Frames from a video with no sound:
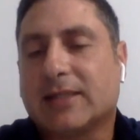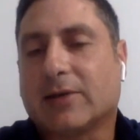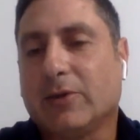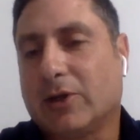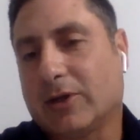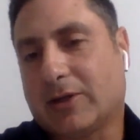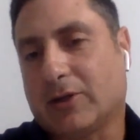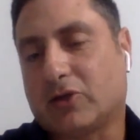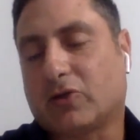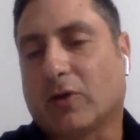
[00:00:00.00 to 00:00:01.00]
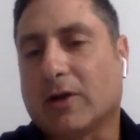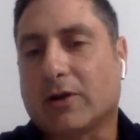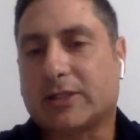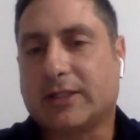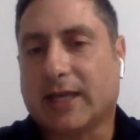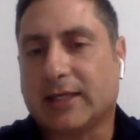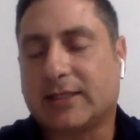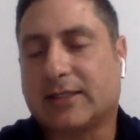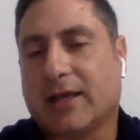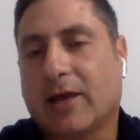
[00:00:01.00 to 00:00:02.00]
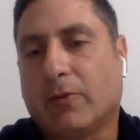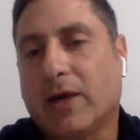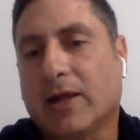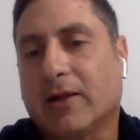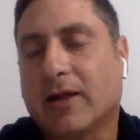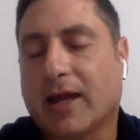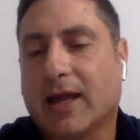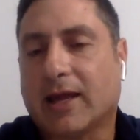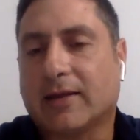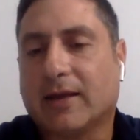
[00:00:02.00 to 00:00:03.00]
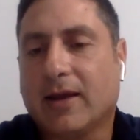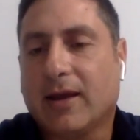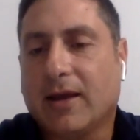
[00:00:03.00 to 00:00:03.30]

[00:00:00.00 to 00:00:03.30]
sense that we could control our states at will, and